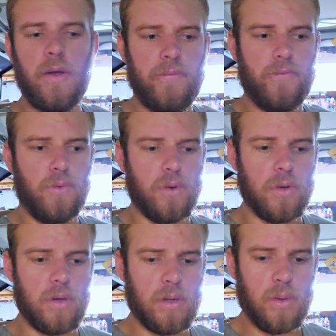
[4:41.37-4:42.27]

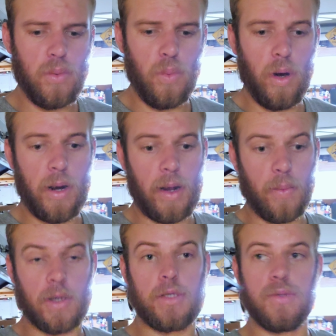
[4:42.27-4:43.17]
for what I
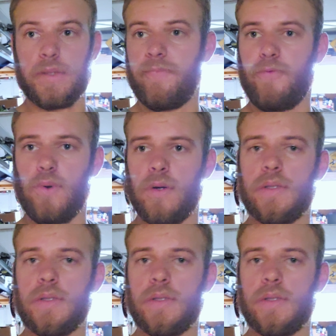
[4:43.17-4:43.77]
want to use them for.